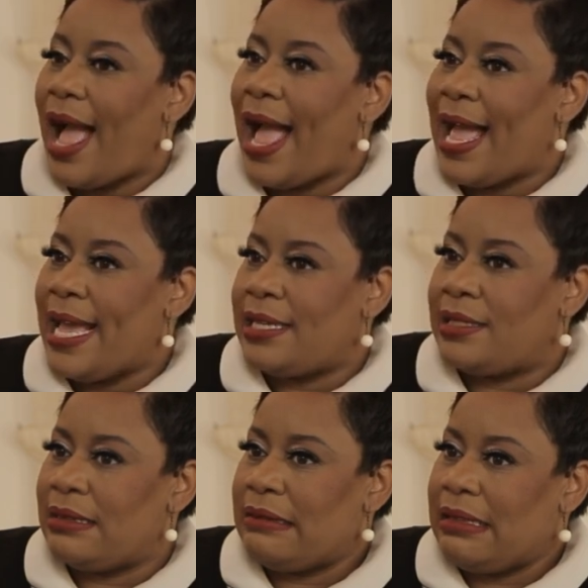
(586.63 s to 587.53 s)

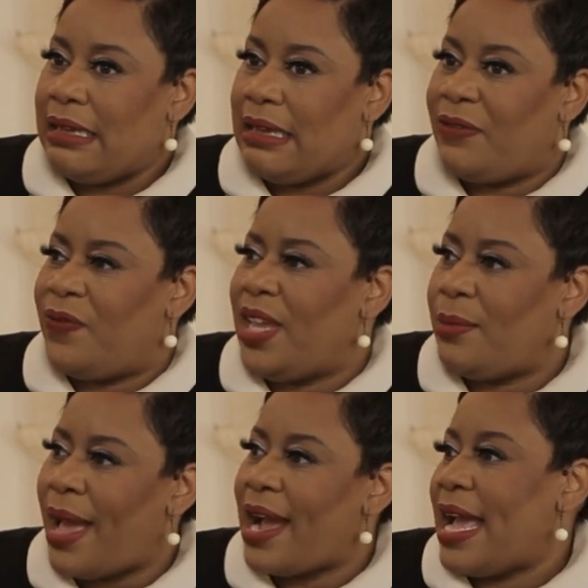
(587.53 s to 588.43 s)
and the
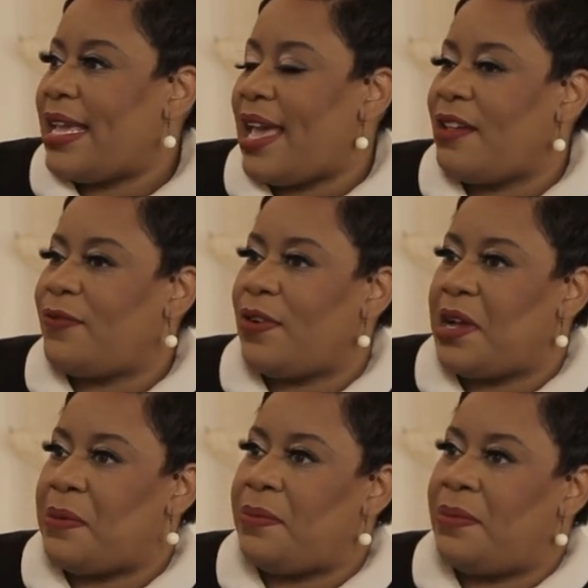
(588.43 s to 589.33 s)
feedback I get
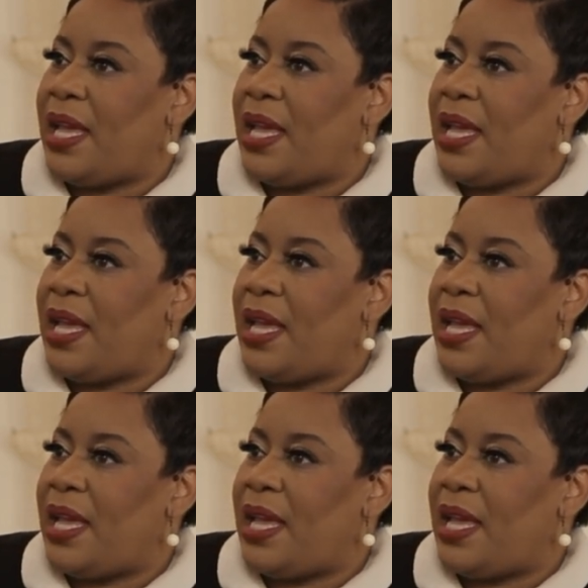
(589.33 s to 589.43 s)
from